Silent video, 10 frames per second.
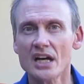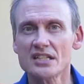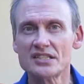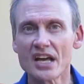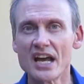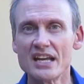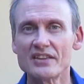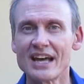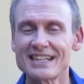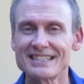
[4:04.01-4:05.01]
say
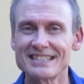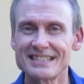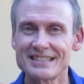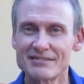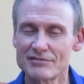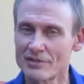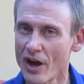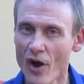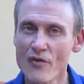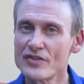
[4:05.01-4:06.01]
that
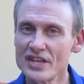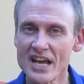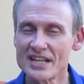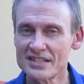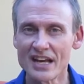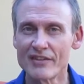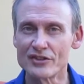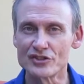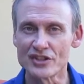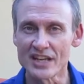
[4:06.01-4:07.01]
over-the-air
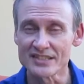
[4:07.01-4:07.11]
television